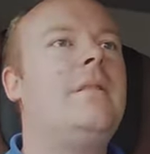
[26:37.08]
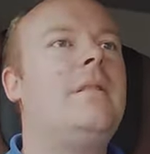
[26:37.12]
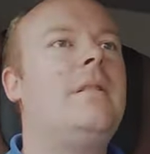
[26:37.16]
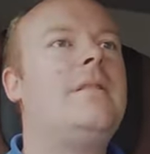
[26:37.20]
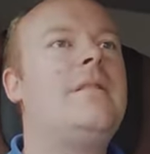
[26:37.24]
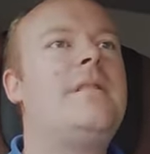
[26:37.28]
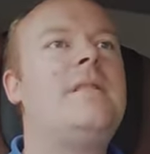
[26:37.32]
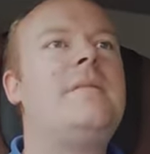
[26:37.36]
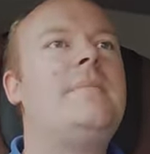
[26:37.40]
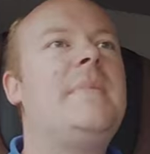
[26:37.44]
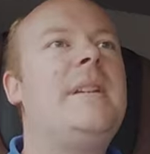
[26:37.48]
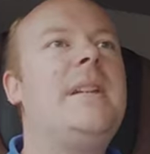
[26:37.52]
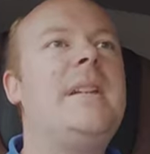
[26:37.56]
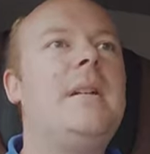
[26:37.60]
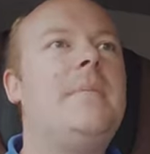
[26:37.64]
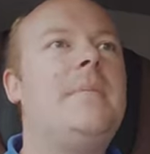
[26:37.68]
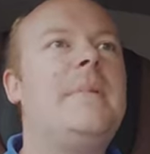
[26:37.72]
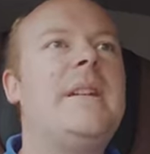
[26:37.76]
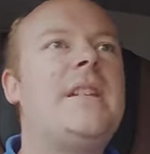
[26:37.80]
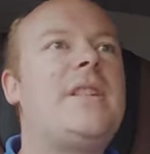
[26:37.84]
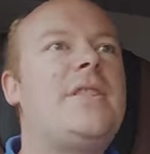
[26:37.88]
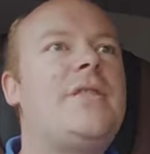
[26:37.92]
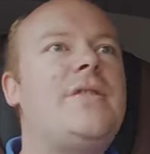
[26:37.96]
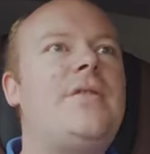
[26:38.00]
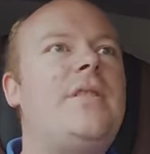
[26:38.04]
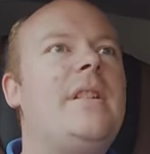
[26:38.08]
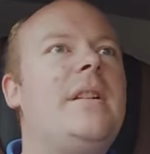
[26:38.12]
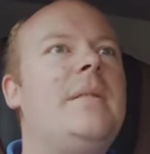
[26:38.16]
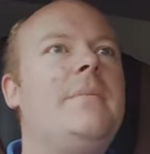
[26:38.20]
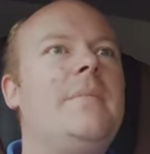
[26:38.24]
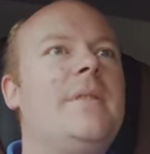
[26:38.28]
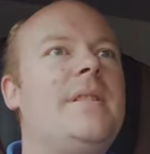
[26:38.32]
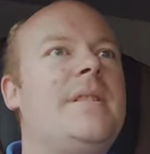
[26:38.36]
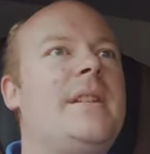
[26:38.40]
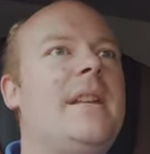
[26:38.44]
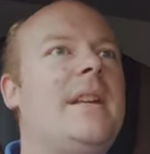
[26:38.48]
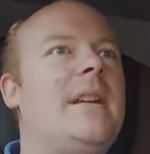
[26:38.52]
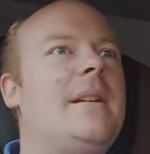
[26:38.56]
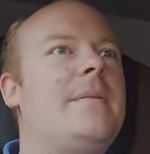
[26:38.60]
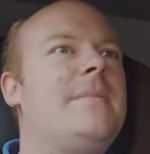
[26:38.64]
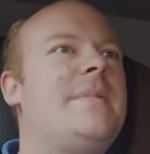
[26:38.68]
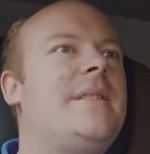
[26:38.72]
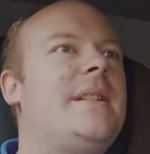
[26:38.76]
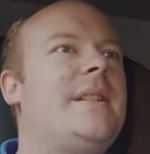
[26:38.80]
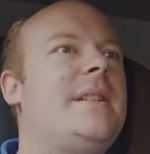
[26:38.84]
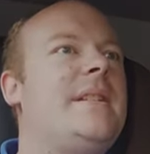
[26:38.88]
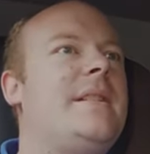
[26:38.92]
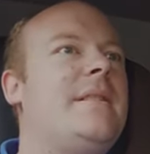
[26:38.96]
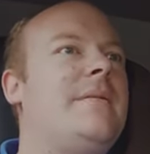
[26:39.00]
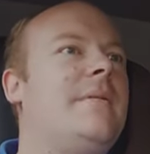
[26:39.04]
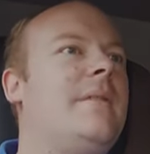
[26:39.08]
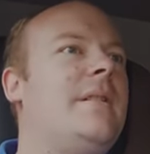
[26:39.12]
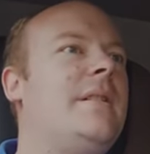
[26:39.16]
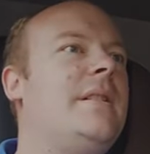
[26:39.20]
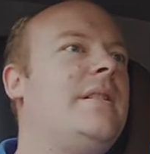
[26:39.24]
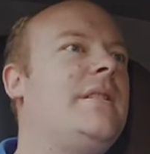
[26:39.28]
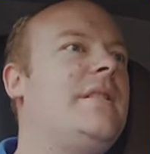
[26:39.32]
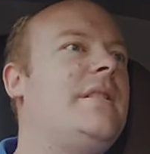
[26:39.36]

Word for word: It doesn't mean I'm extreme by saying I'm centre right,